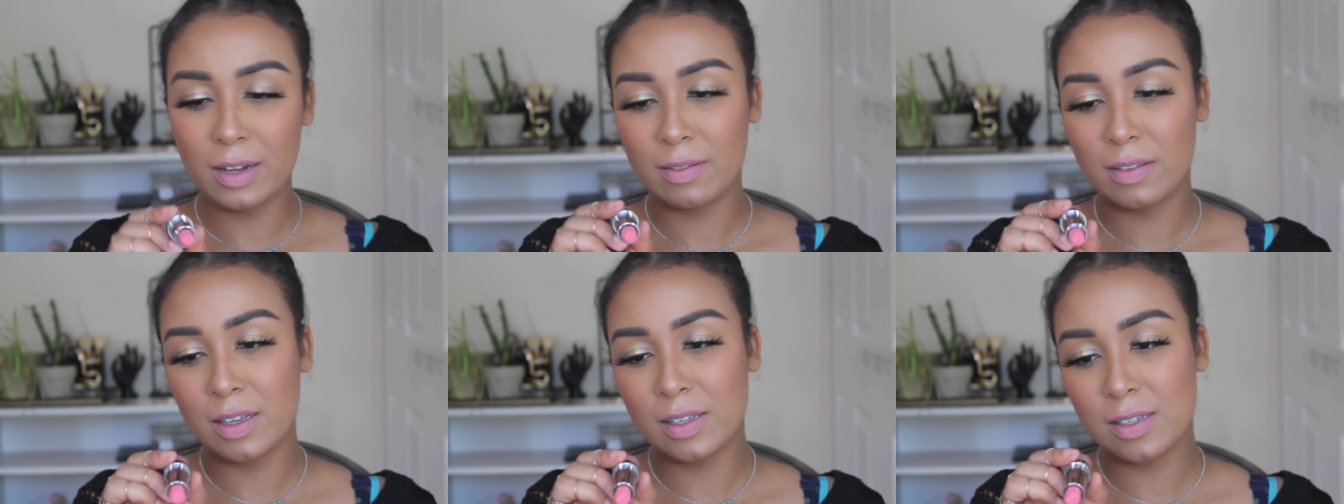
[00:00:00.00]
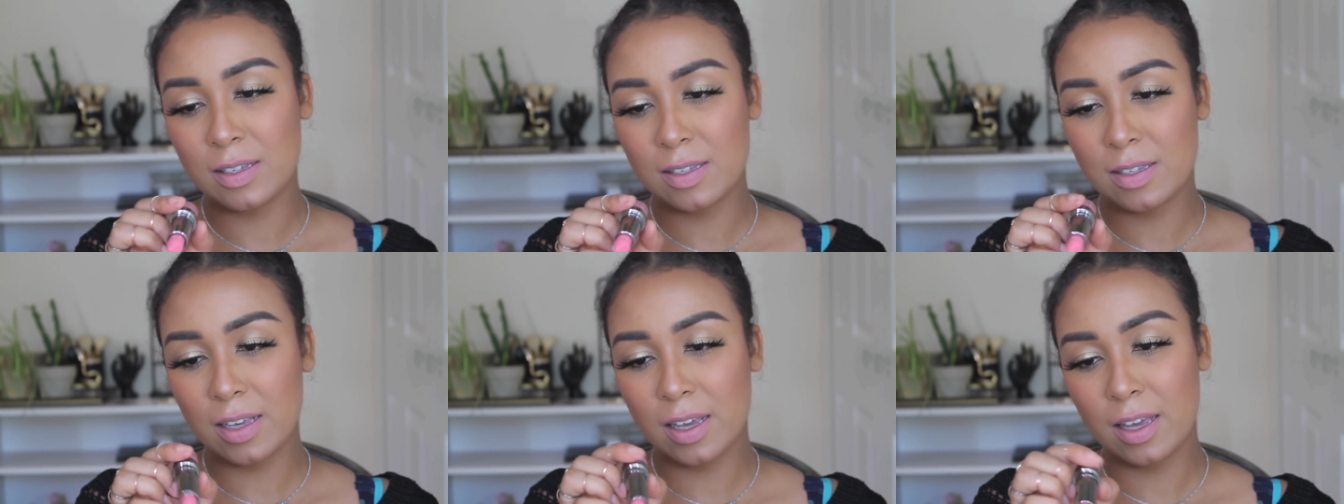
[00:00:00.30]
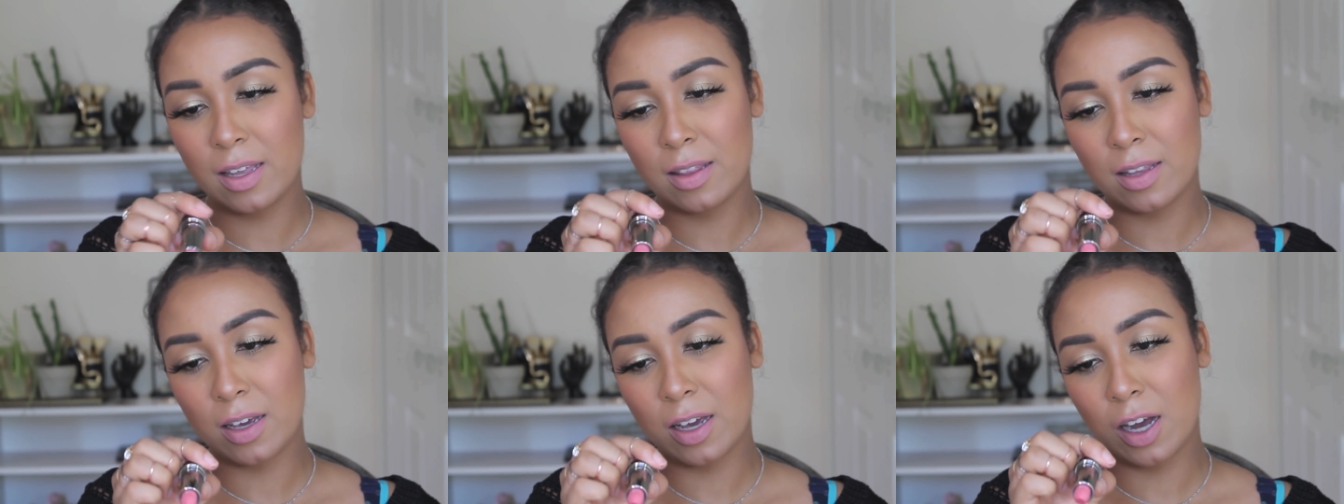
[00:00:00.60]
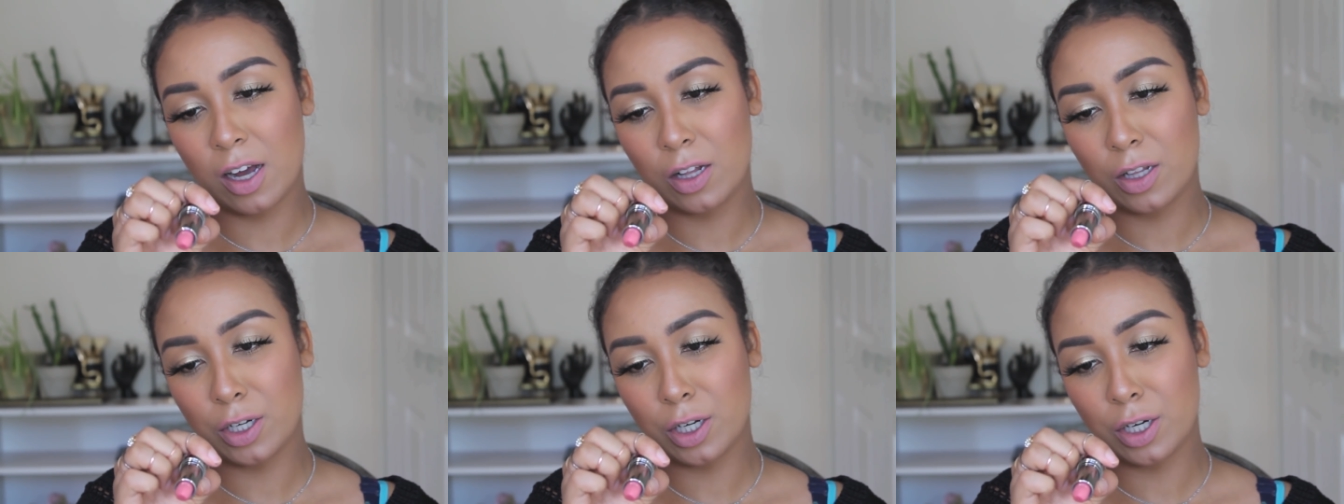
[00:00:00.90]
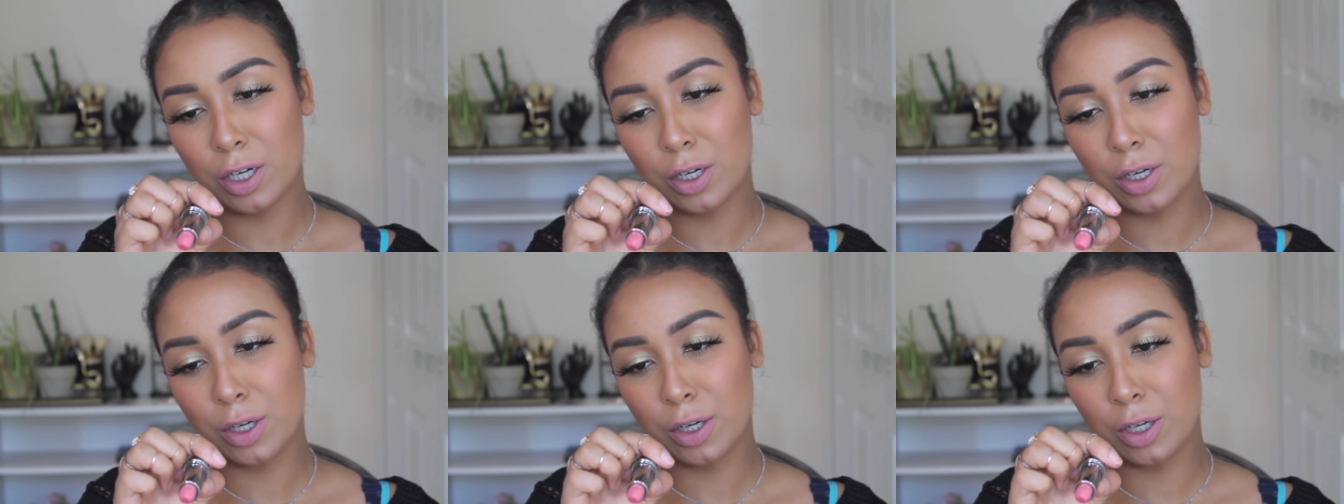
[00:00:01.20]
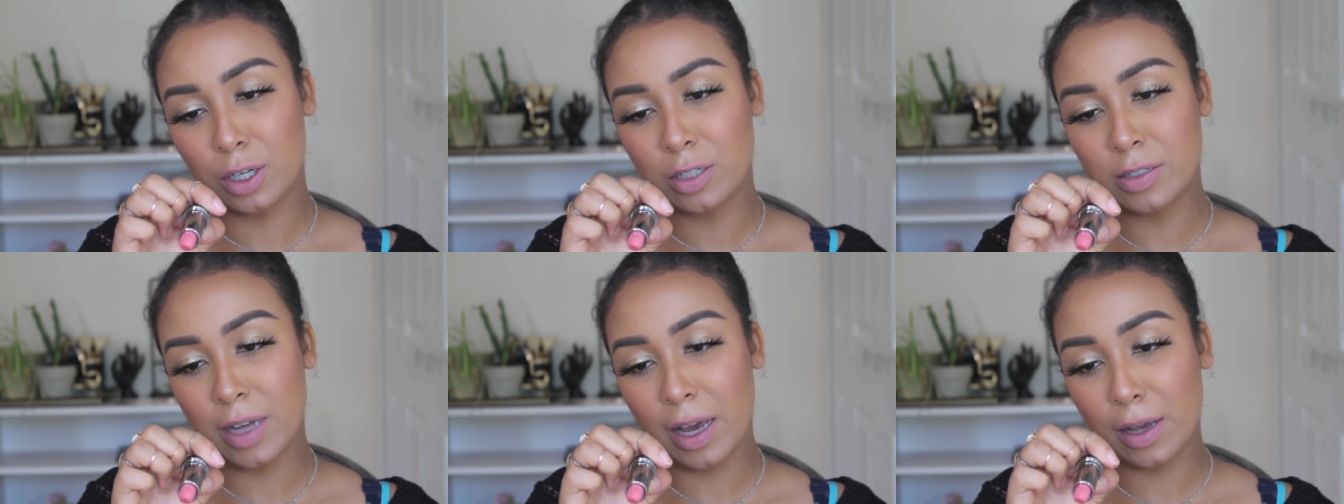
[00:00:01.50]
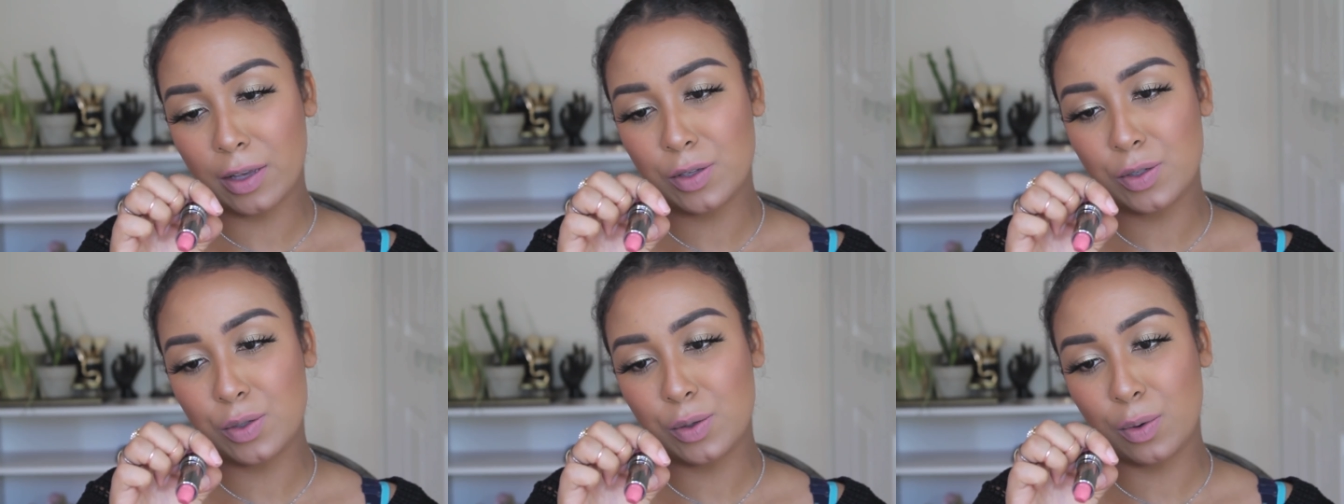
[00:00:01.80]
This is in the color Girl
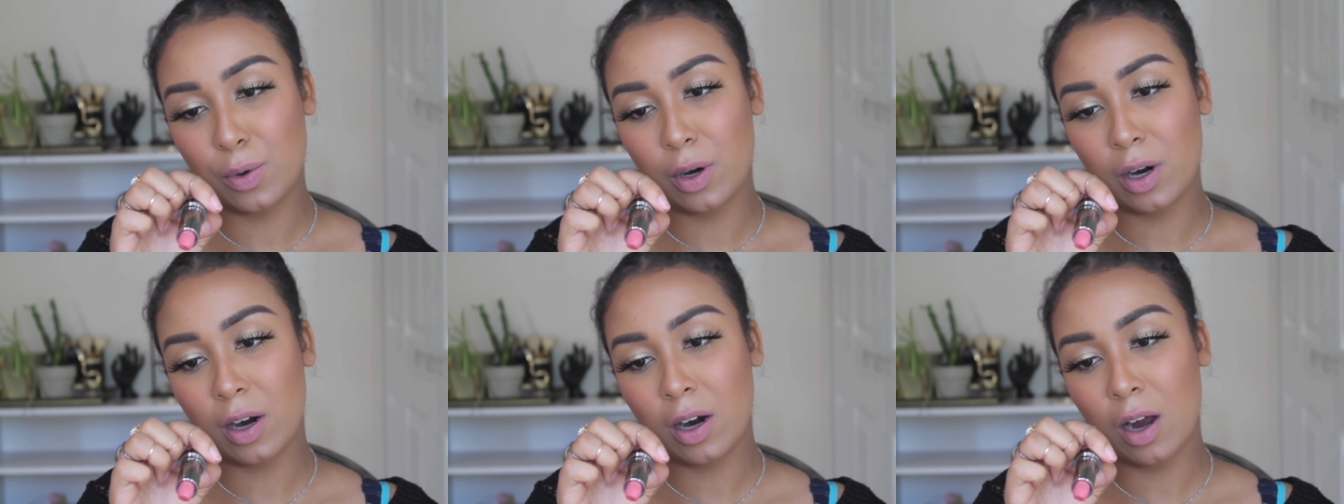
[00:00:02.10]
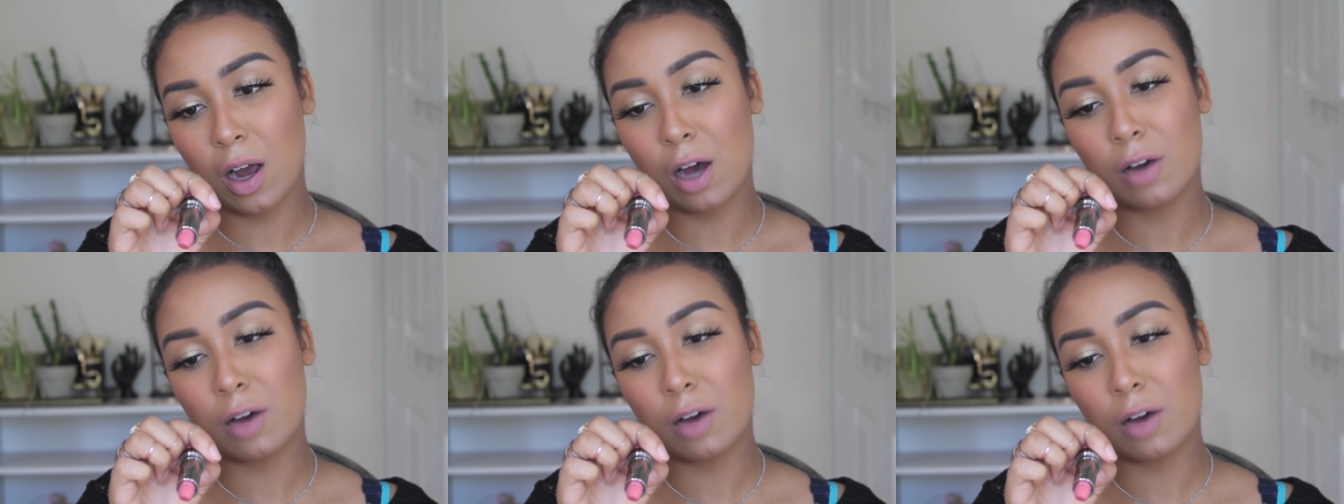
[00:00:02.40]
Next Door.